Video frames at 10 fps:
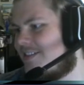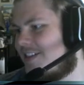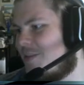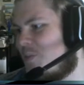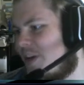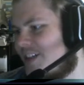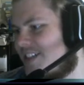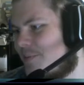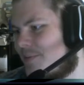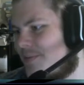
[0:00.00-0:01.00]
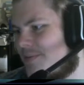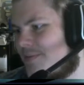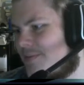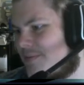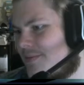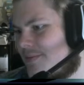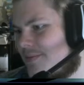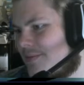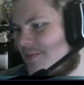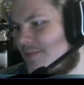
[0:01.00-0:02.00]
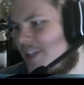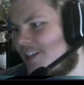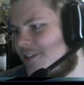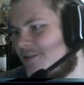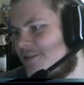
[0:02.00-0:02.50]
Keep one team. You know.